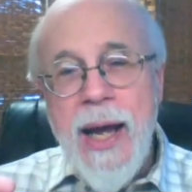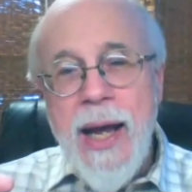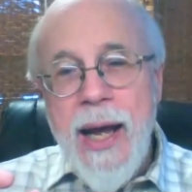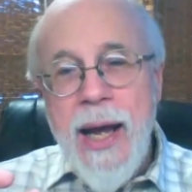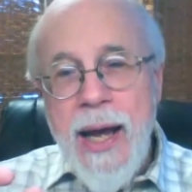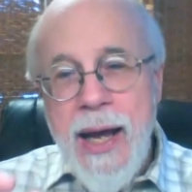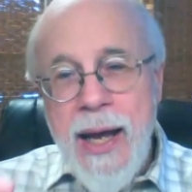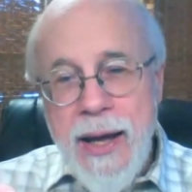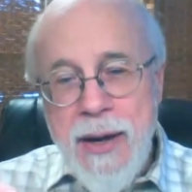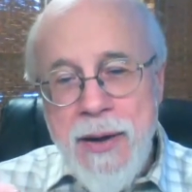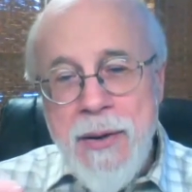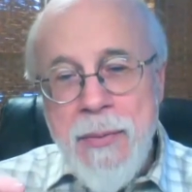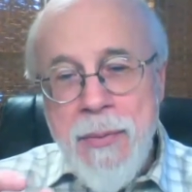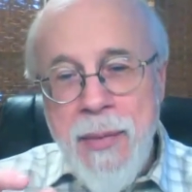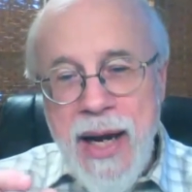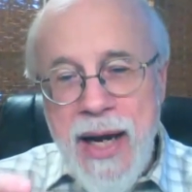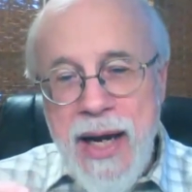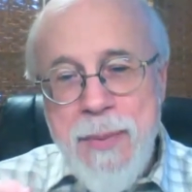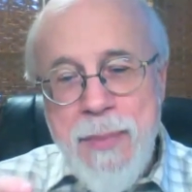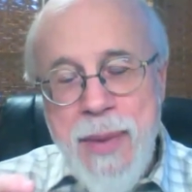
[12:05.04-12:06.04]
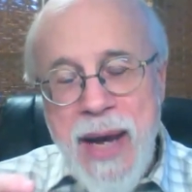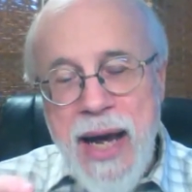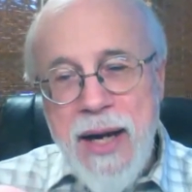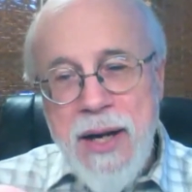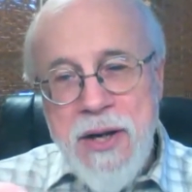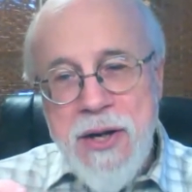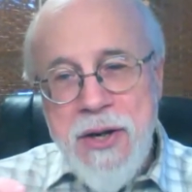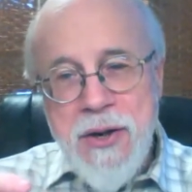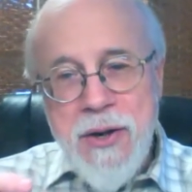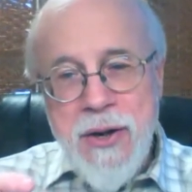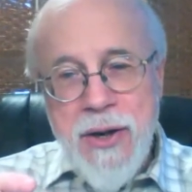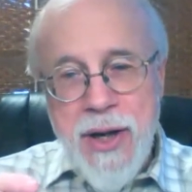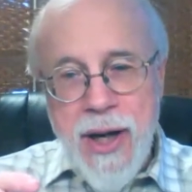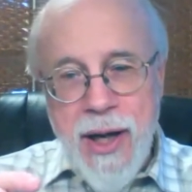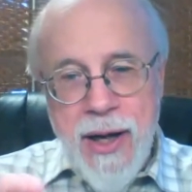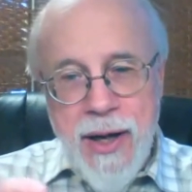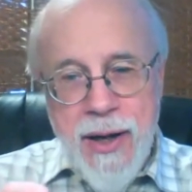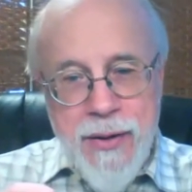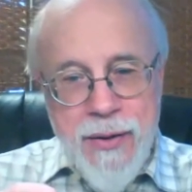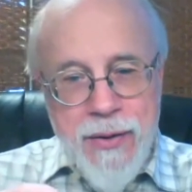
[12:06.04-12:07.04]
In many
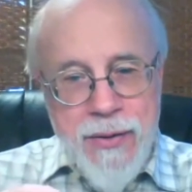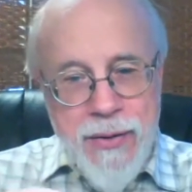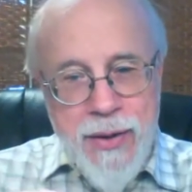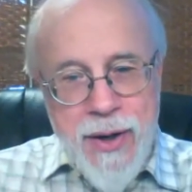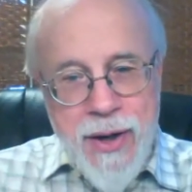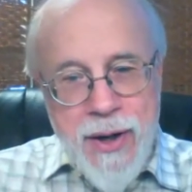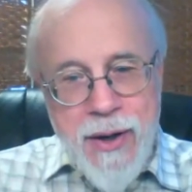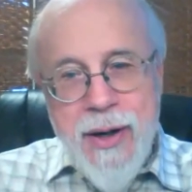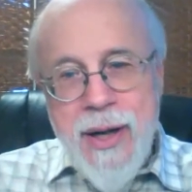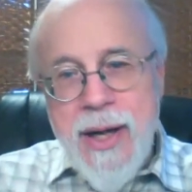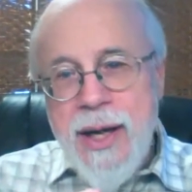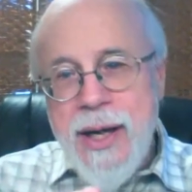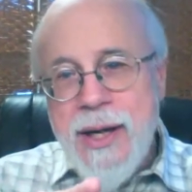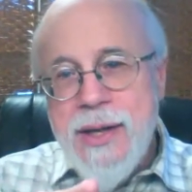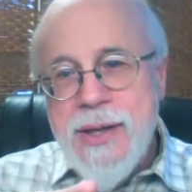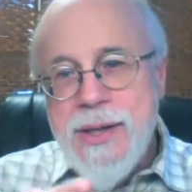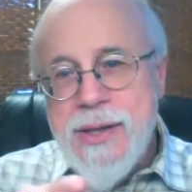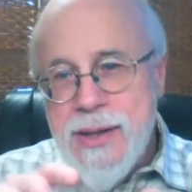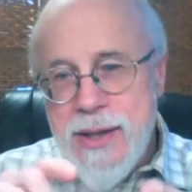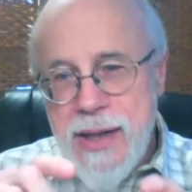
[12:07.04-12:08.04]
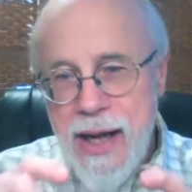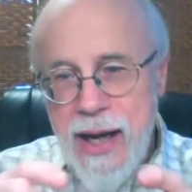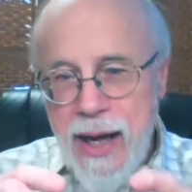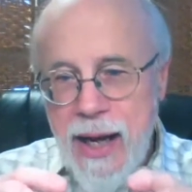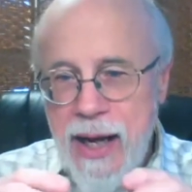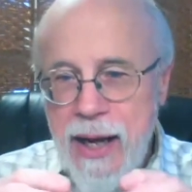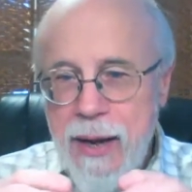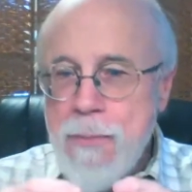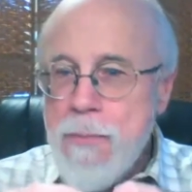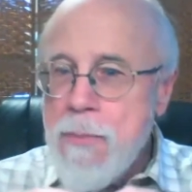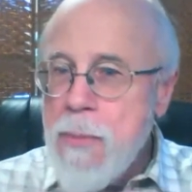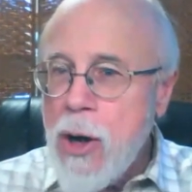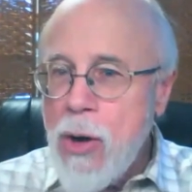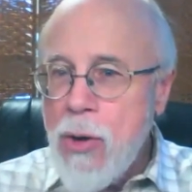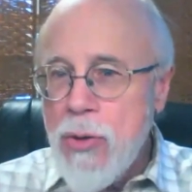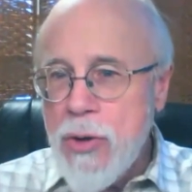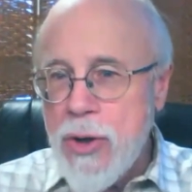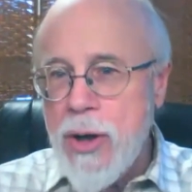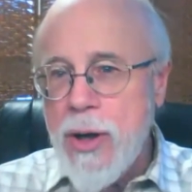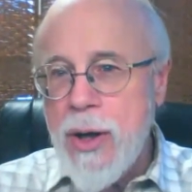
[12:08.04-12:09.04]
bacteria, there is a
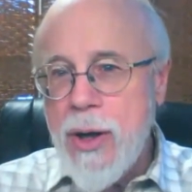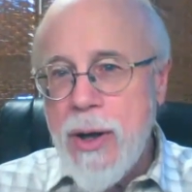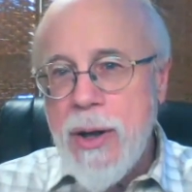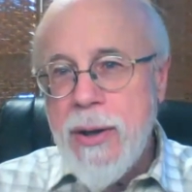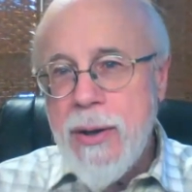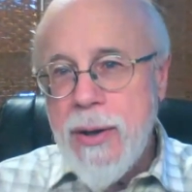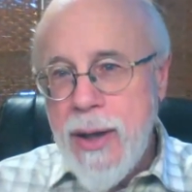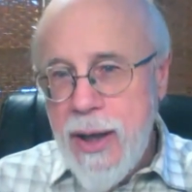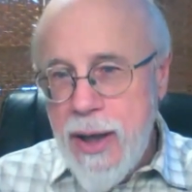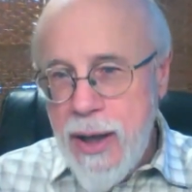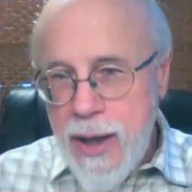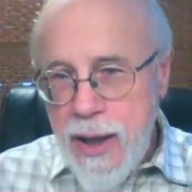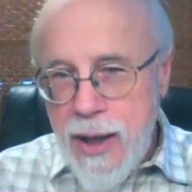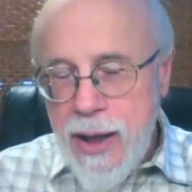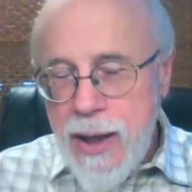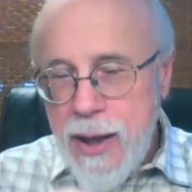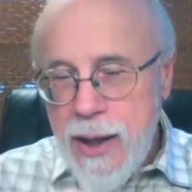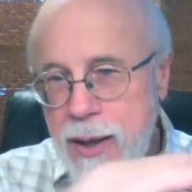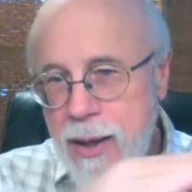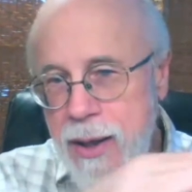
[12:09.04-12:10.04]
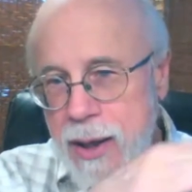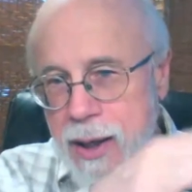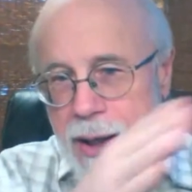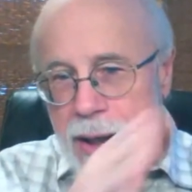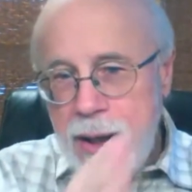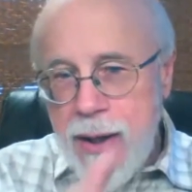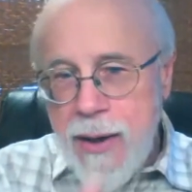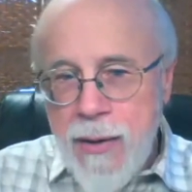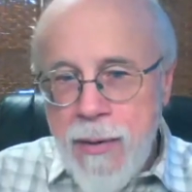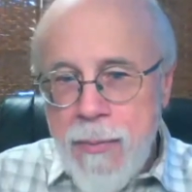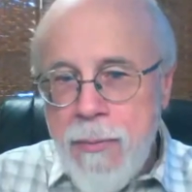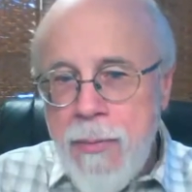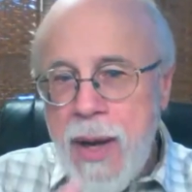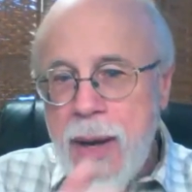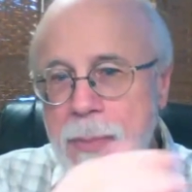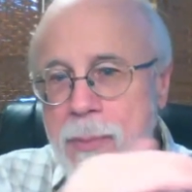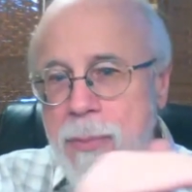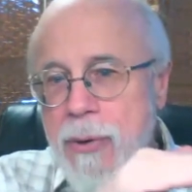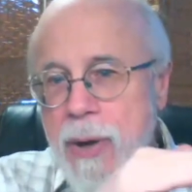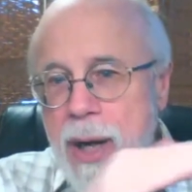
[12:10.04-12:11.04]
motor in the
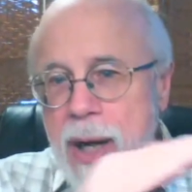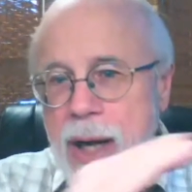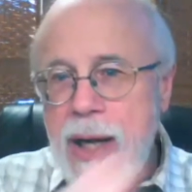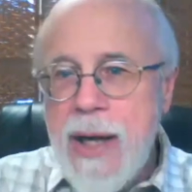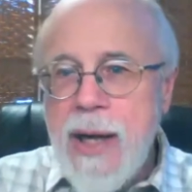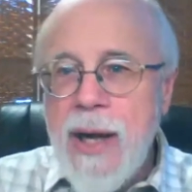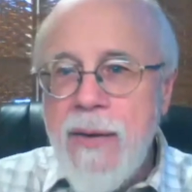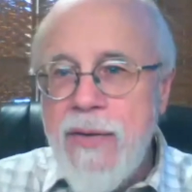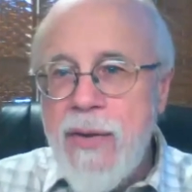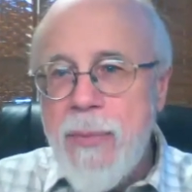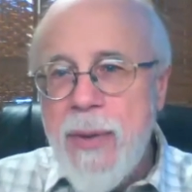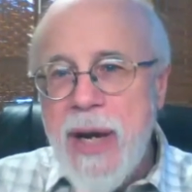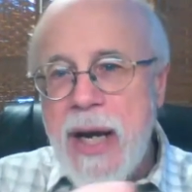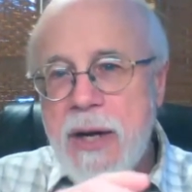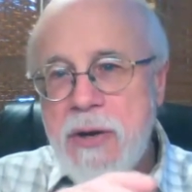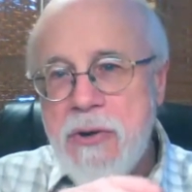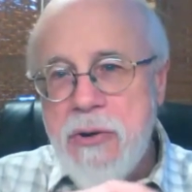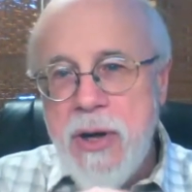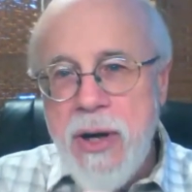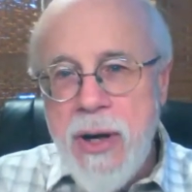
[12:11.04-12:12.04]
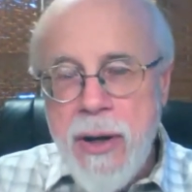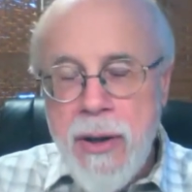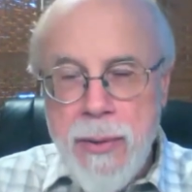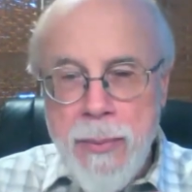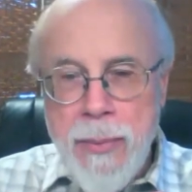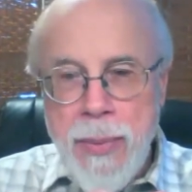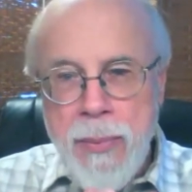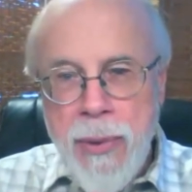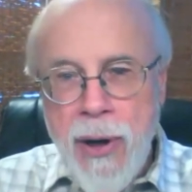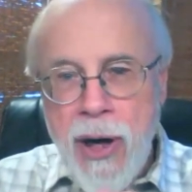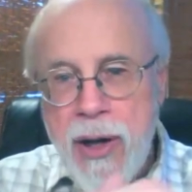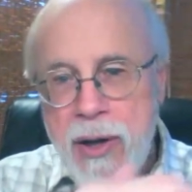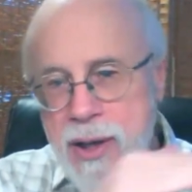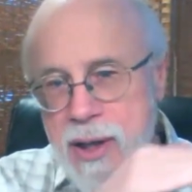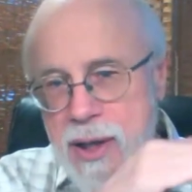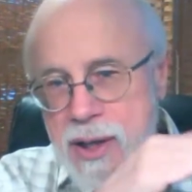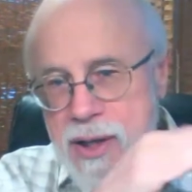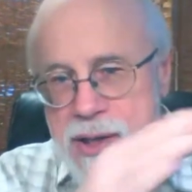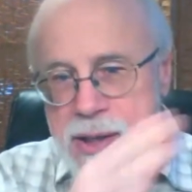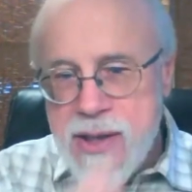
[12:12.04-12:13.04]
membrane of the bacteria, the part
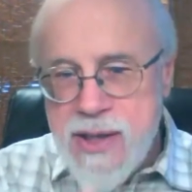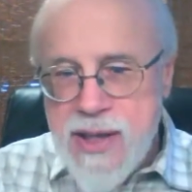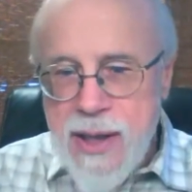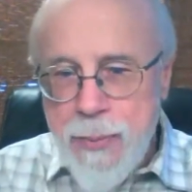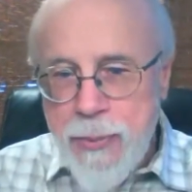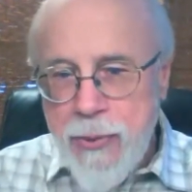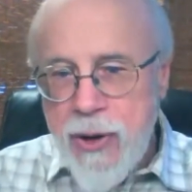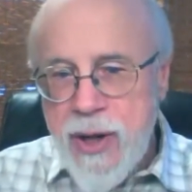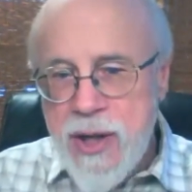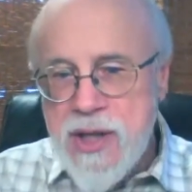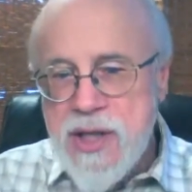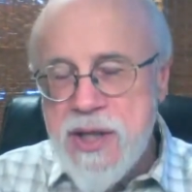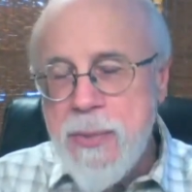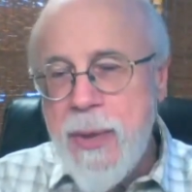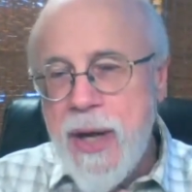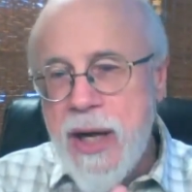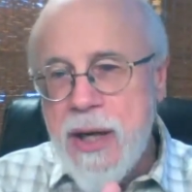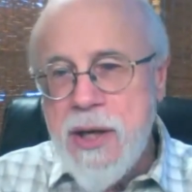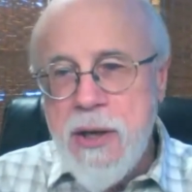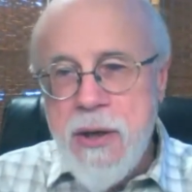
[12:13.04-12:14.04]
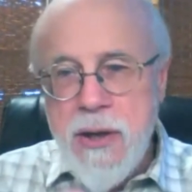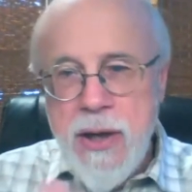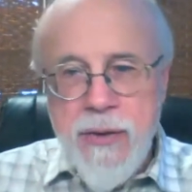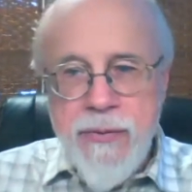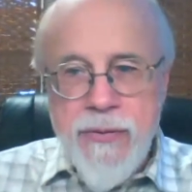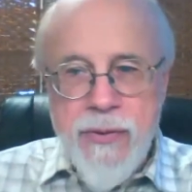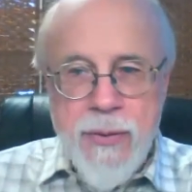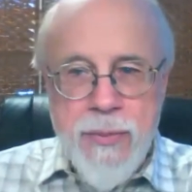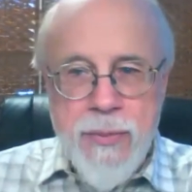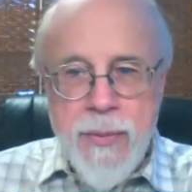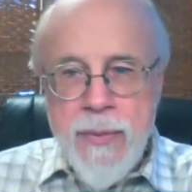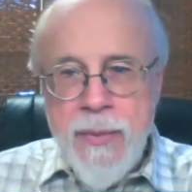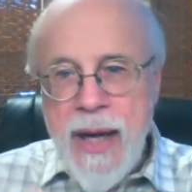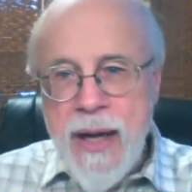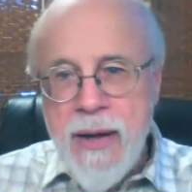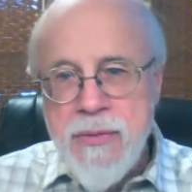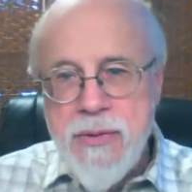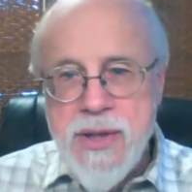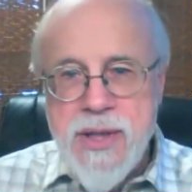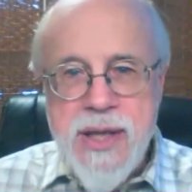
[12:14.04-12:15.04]
that separates the bacteria from
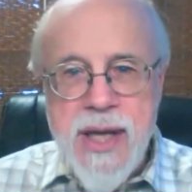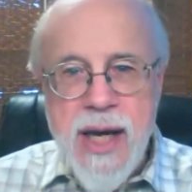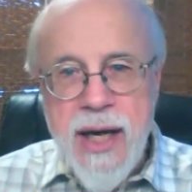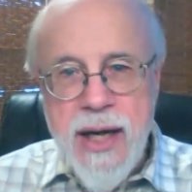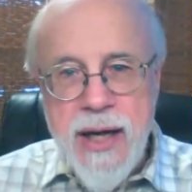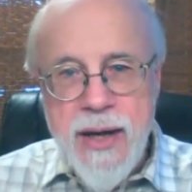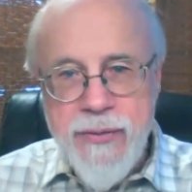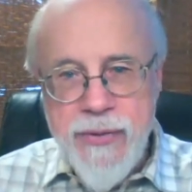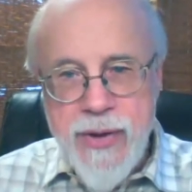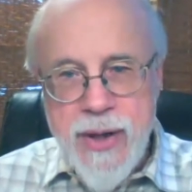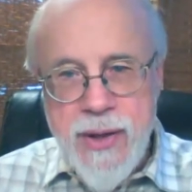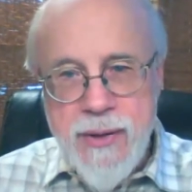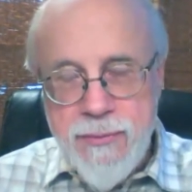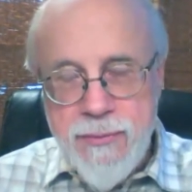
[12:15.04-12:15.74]
outside of it.